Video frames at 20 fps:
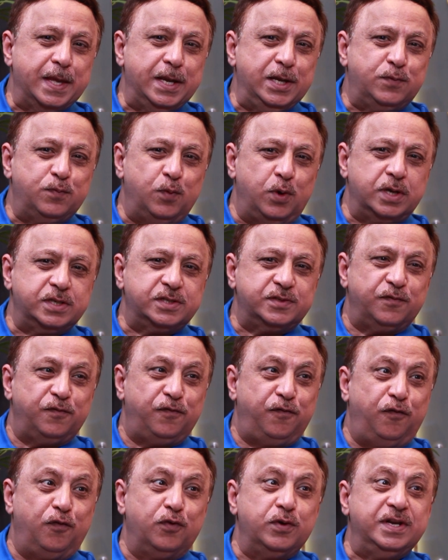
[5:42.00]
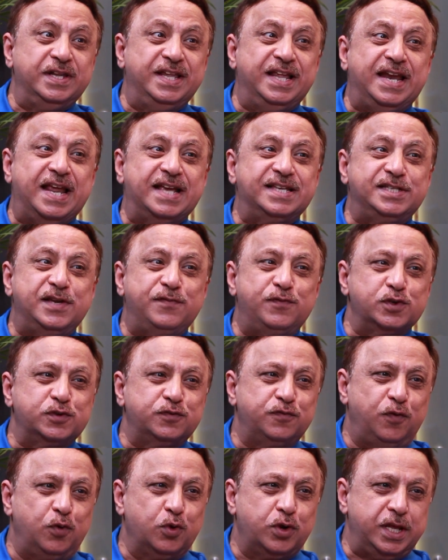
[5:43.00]
It was the next day was
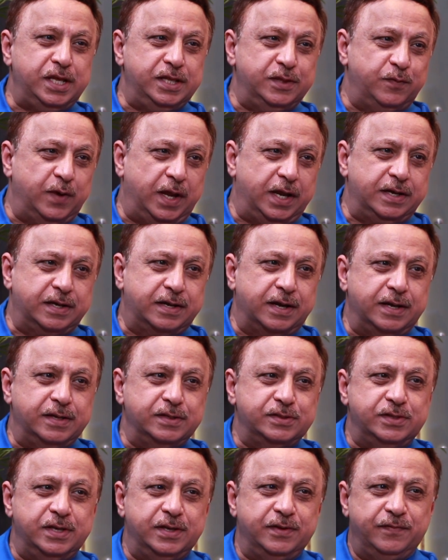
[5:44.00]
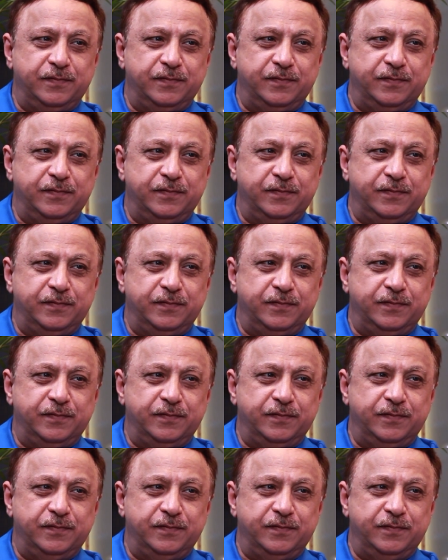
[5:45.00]
14th Valentine's Day,